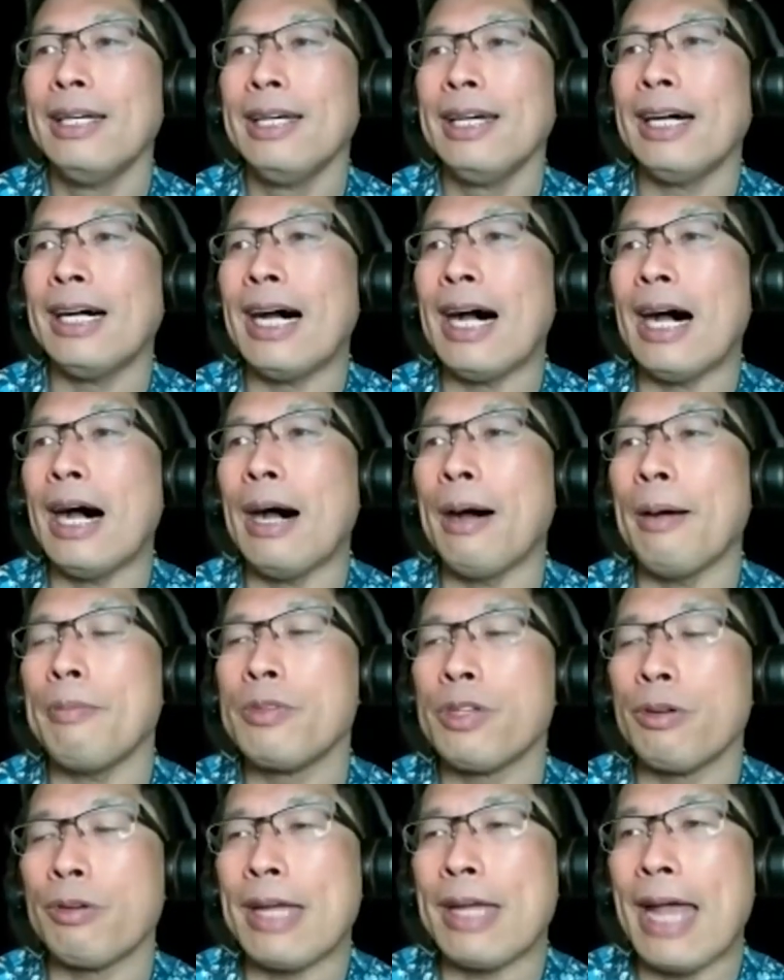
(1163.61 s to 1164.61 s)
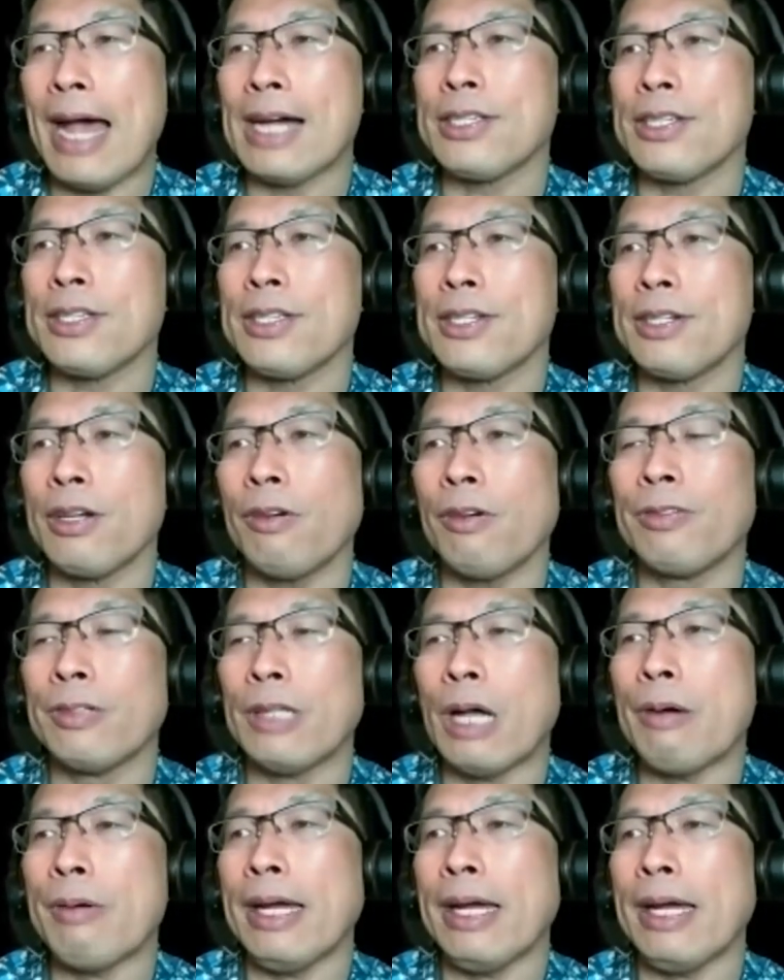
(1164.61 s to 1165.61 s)
Um, so gas is still
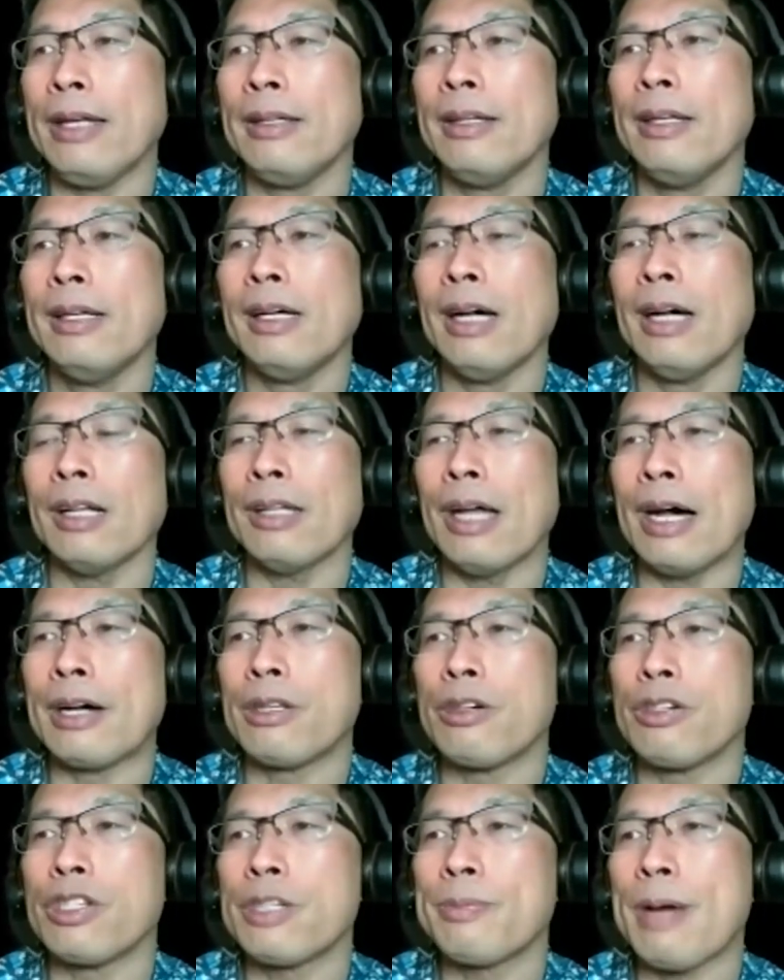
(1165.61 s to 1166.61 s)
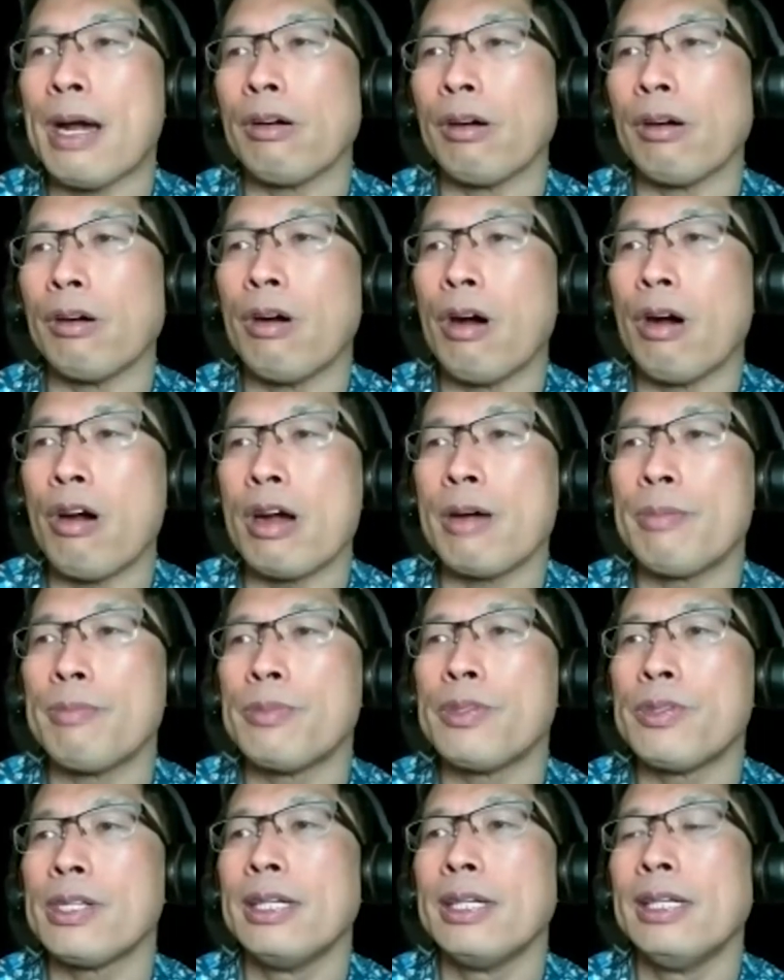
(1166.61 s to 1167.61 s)
flowing along those spiral
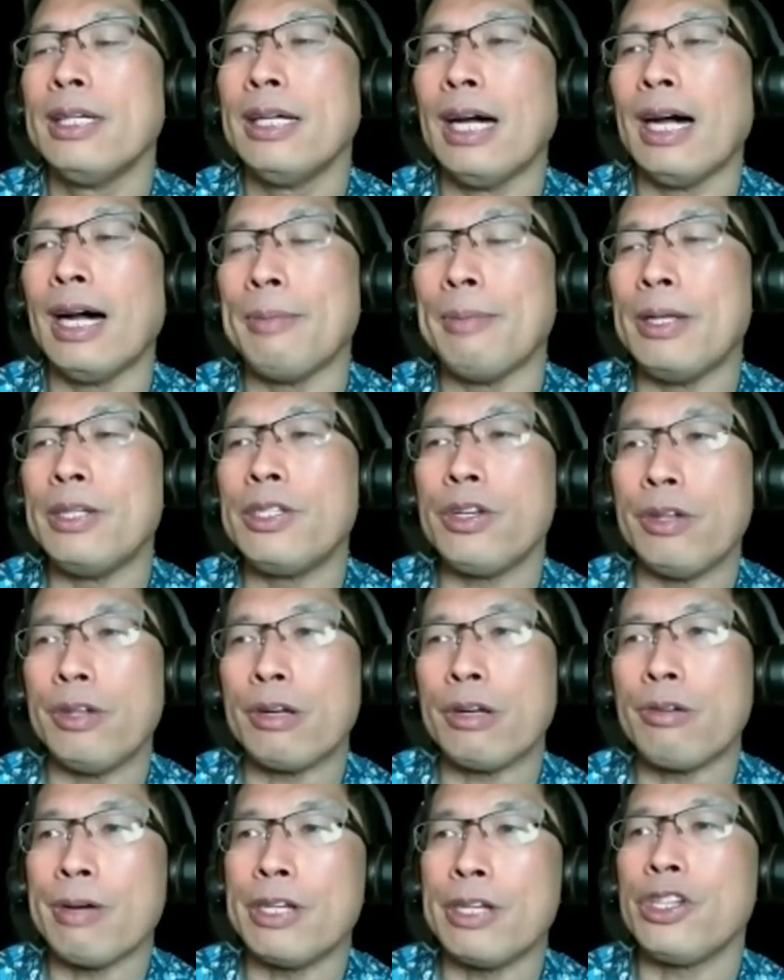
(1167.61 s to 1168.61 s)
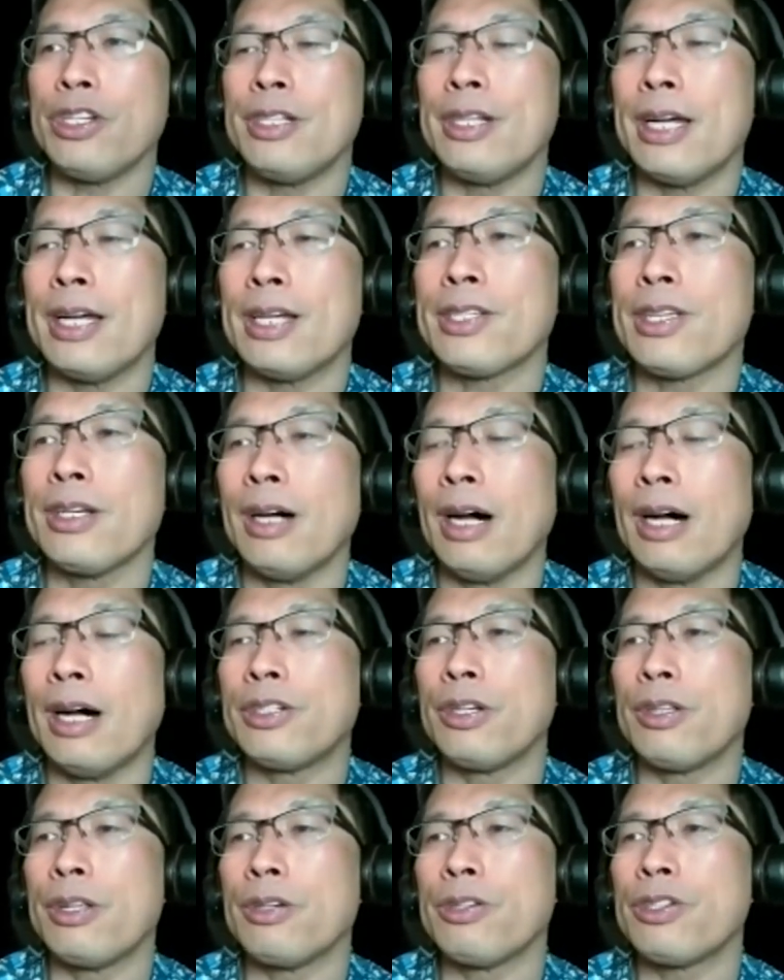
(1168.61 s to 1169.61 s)
arms um, into an accretion disk
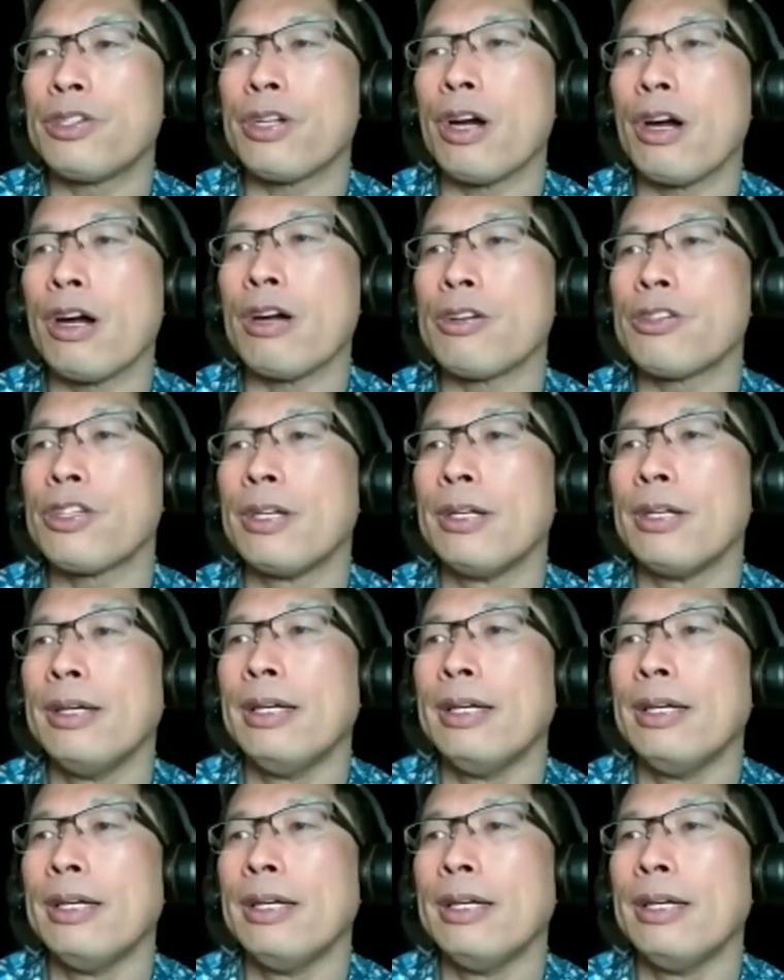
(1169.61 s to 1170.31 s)
onto those stars.